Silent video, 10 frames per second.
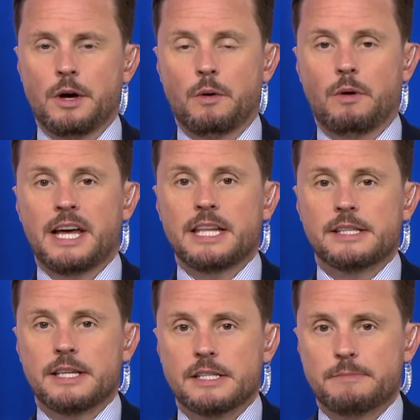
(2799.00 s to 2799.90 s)
Well,
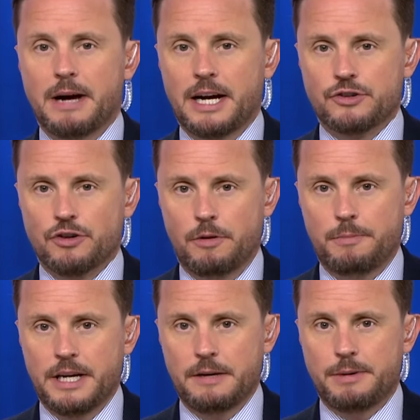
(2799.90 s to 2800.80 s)
against this backdrop,
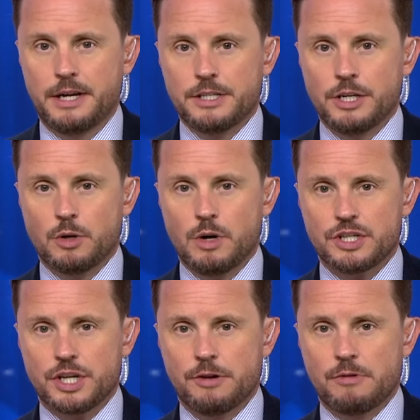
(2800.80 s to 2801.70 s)
a pertinent
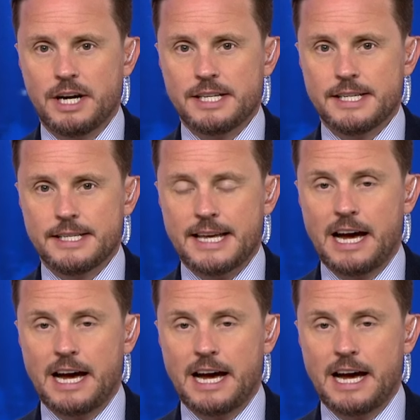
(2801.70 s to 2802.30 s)
question arises.